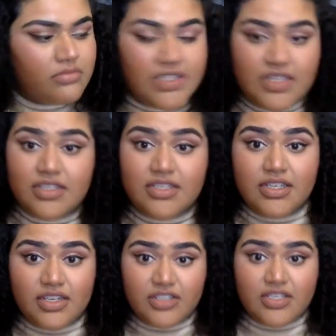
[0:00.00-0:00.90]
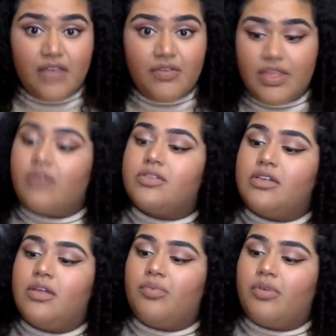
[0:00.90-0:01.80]
As you can see, I just have a
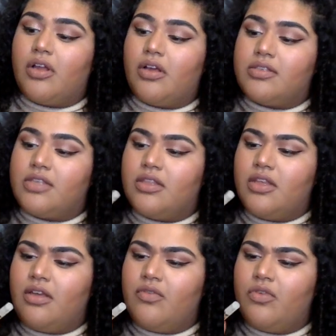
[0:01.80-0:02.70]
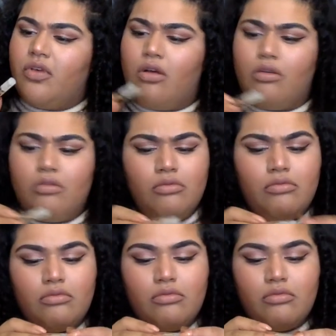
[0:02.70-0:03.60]
thousand lip products. And then I've got,
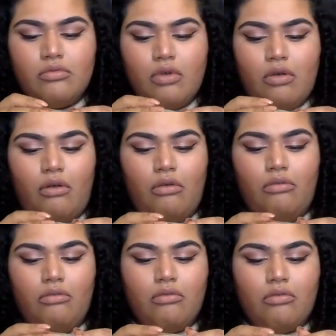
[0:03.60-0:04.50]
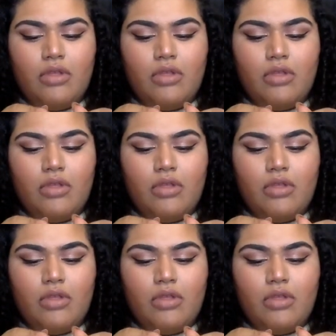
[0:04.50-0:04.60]
ooh, ooh,